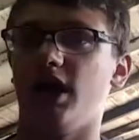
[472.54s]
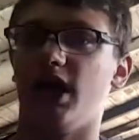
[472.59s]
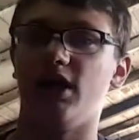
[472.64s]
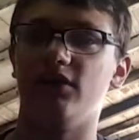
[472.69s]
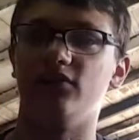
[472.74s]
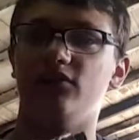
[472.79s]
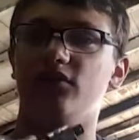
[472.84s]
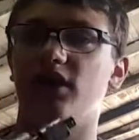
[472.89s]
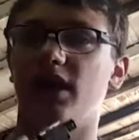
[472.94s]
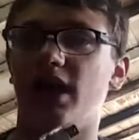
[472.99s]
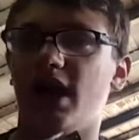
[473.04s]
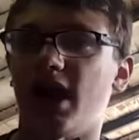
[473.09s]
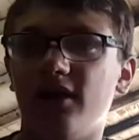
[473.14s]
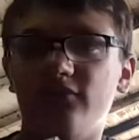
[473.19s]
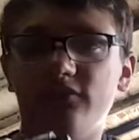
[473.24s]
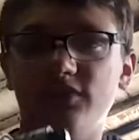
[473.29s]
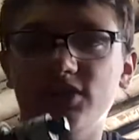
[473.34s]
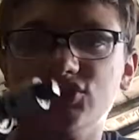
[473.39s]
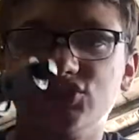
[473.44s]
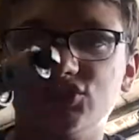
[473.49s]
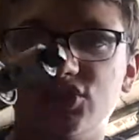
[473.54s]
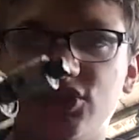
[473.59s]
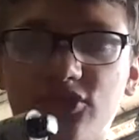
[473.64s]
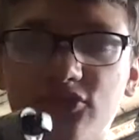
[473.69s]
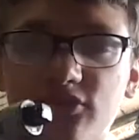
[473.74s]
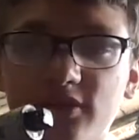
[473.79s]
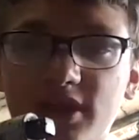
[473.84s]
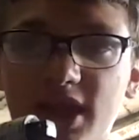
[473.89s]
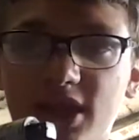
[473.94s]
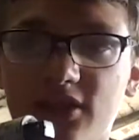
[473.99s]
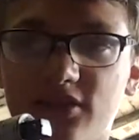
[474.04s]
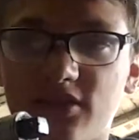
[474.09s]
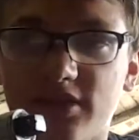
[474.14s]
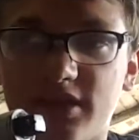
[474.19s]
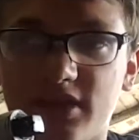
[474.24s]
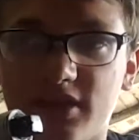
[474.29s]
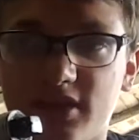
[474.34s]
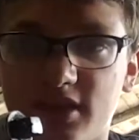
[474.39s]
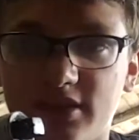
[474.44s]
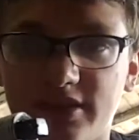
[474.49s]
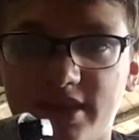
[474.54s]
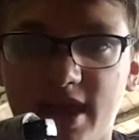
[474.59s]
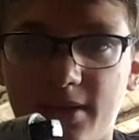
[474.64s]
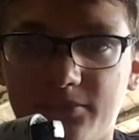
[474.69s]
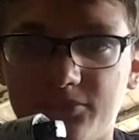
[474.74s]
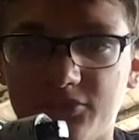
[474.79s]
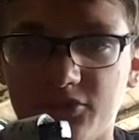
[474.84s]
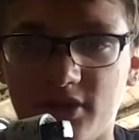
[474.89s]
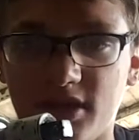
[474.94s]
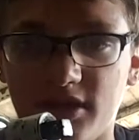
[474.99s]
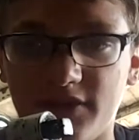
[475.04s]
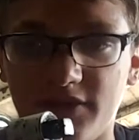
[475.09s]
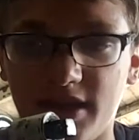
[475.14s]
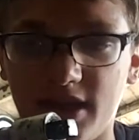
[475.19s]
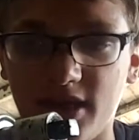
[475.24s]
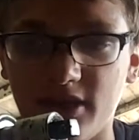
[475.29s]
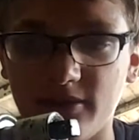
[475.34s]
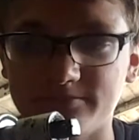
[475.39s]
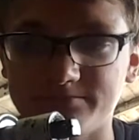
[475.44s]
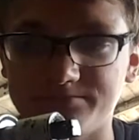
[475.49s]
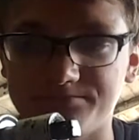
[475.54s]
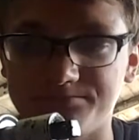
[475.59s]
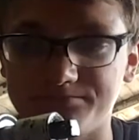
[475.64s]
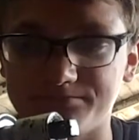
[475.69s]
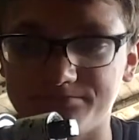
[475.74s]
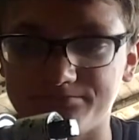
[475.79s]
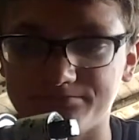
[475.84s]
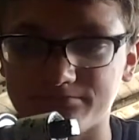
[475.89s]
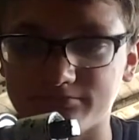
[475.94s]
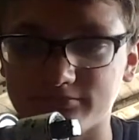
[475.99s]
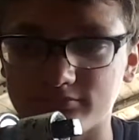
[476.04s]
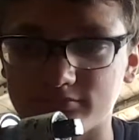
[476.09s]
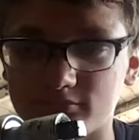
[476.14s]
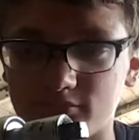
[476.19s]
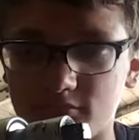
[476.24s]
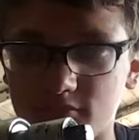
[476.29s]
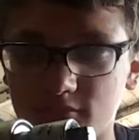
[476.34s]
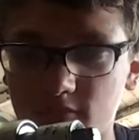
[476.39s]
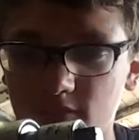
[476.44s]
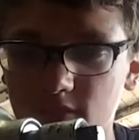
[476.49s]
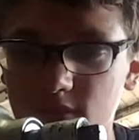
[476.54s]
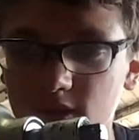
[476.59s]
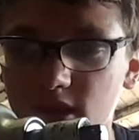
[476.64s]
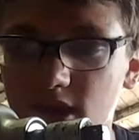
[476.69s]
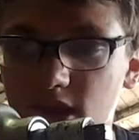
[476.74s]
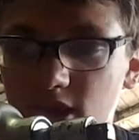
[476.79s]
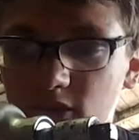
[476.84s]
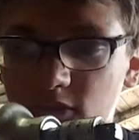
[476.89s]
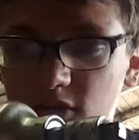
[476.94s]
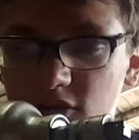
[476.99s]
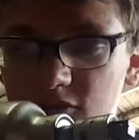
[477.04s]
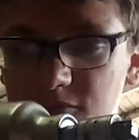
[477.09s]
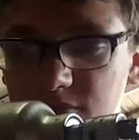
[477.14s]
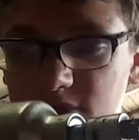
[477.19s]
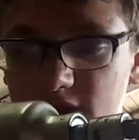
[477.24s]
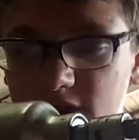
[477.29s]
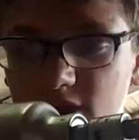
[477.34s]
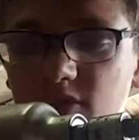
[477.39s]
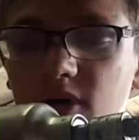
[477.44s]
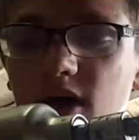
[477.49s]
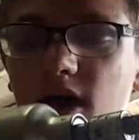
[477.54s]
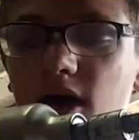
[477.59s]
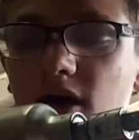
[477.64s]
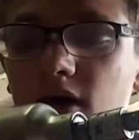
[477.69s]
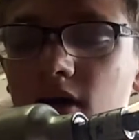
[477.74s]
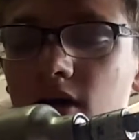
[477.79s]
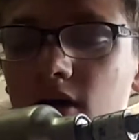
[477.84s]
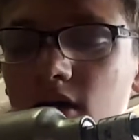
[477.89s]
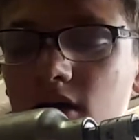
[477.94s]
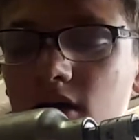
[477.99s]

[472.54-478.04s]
have a 1/2 inch to 3/8 adapter on there. It works pretty well.